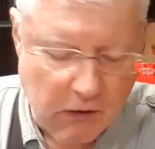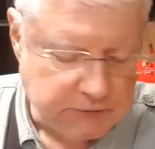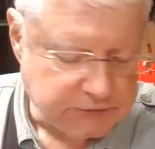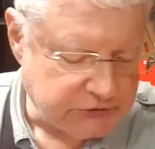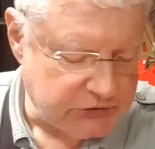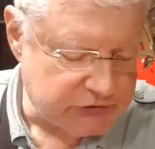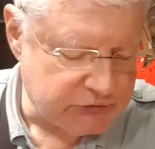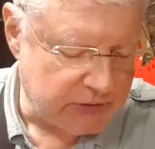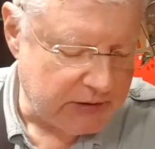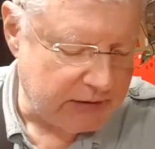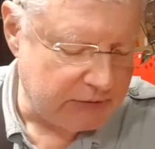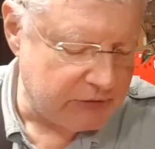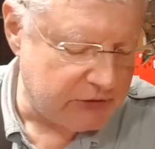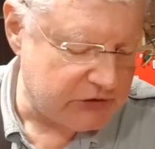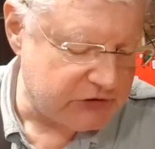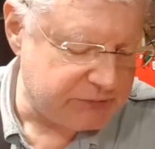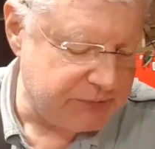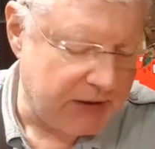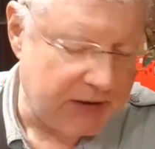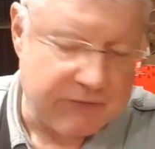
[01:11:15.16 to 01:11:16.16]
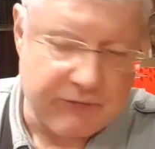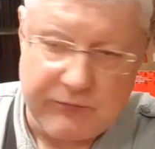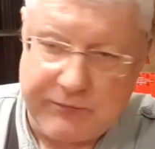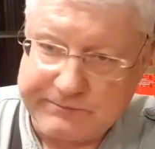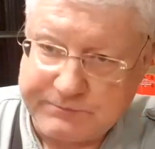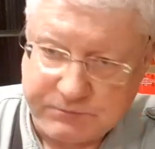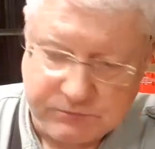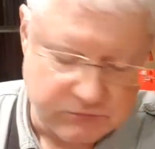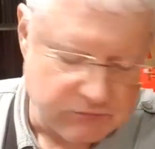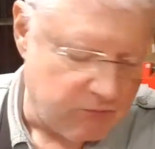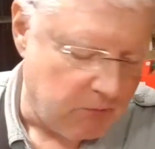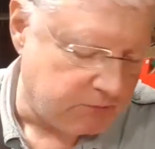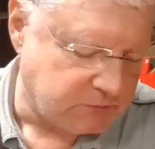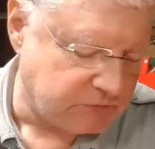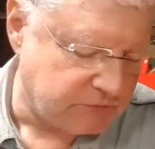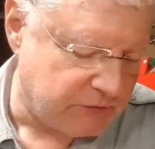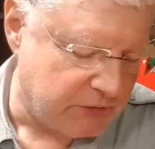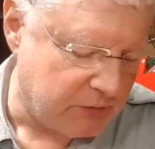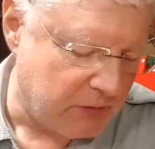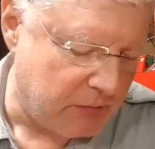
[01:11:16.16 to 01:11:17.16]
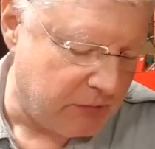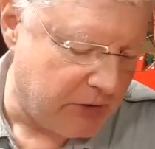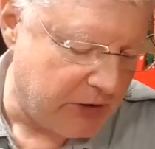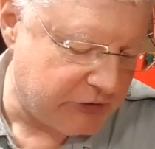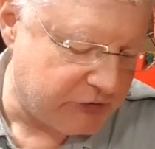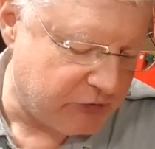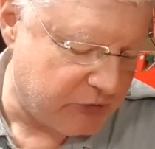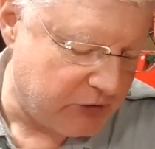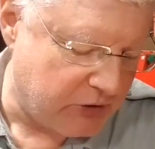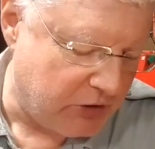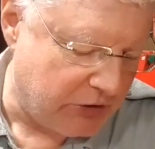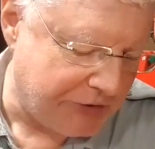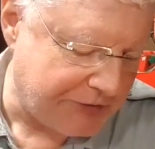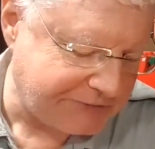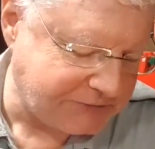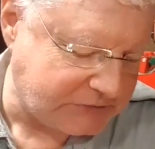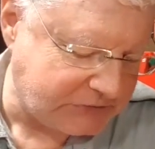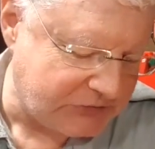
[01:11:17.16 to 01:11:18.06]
Just what I would expect from a Montrealer.